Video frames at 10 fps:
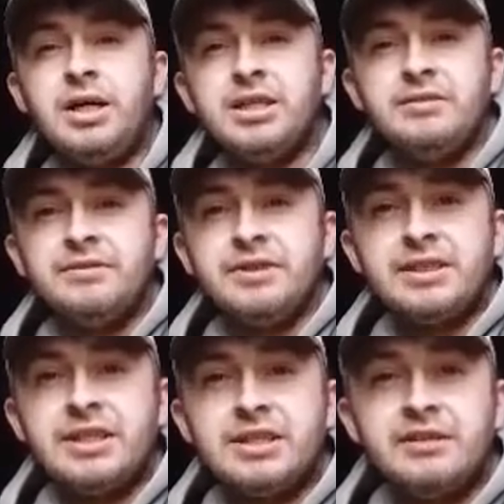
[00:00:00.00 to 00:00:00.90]
heart even
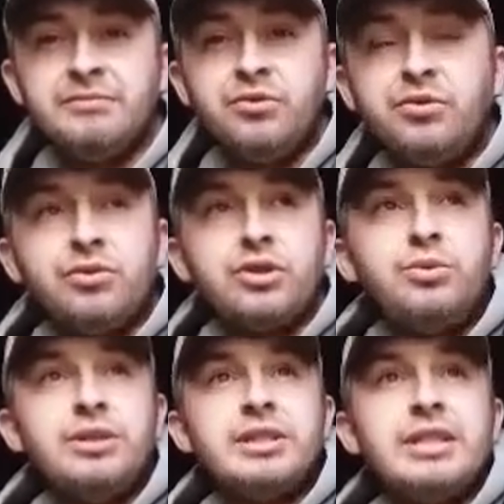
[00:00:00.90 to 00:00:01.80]
sank even more
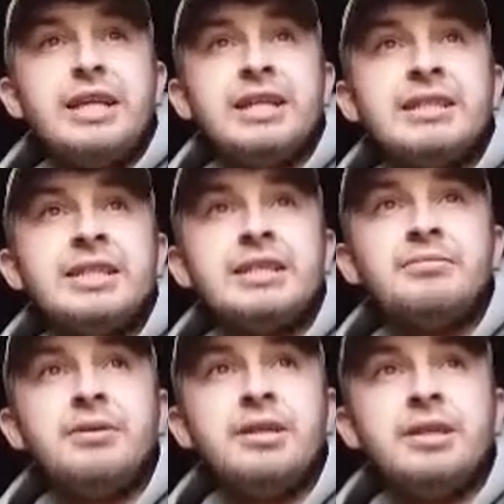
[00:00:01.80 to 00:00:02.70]
because I wanted to get in
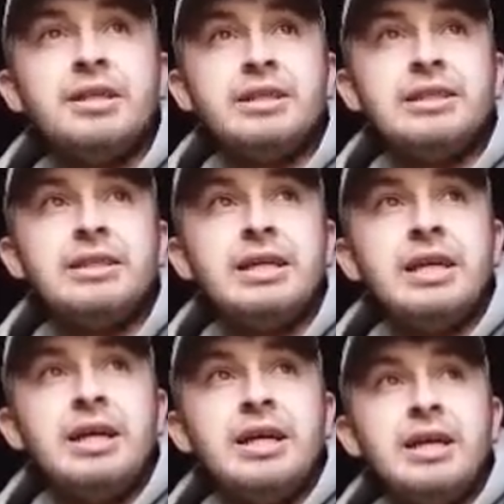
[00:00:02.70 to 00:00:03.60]
desperately, and
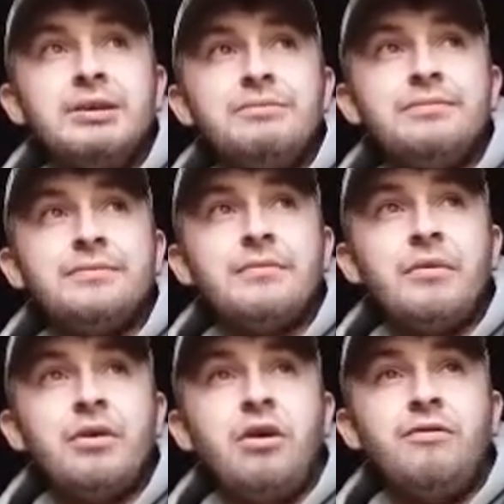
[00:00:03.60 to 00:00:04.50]

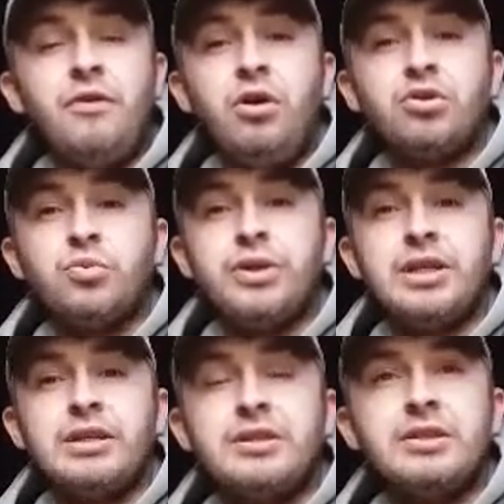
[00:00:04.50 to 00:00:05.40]
I thought I was
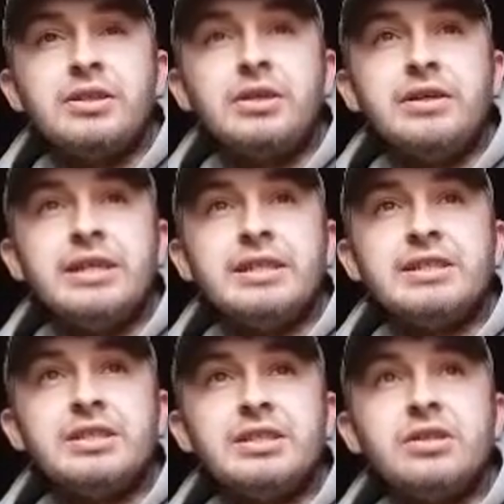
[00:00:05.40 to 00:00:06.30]
winning because I
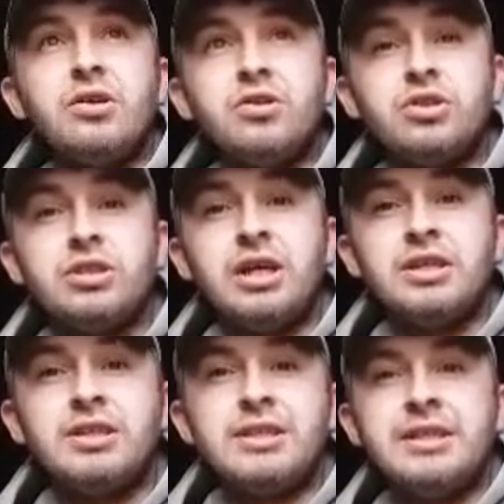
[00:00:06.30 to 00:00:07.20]

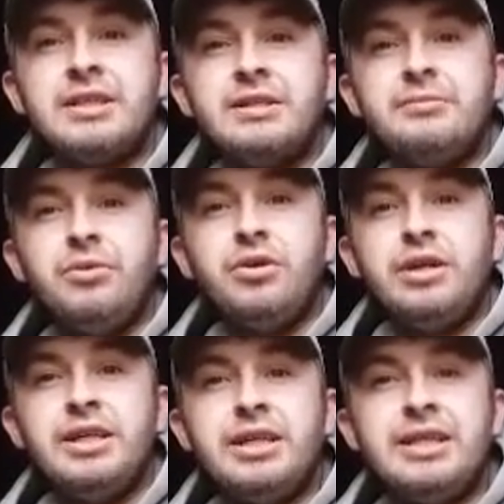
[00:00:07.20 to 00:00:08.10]
started to see
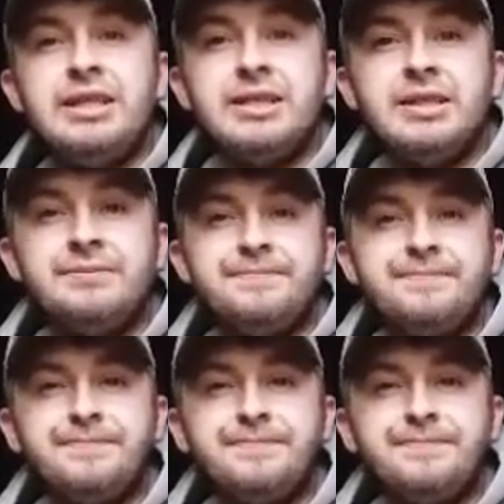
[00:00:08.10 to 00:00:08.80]
my leader